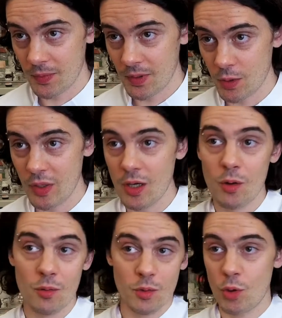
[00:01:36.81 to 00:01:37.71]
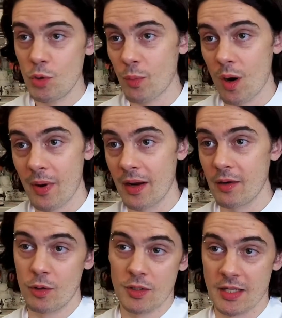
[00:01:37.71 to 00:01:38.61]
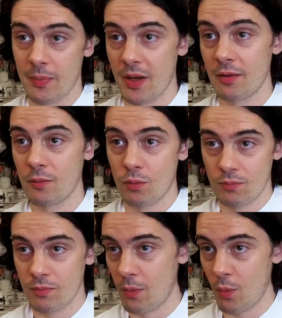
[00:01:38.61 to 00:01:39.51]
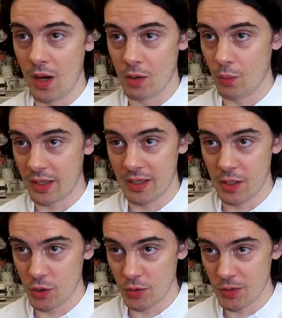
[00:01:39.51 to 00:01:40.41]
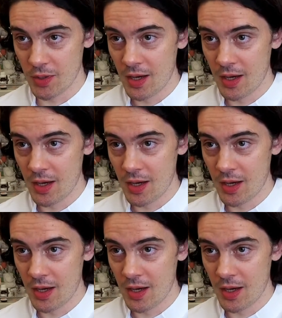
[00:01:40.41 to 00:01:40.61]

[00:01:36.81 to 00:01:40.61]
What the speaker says: So we know who's more abundant, who's less abundant, and under what conditions.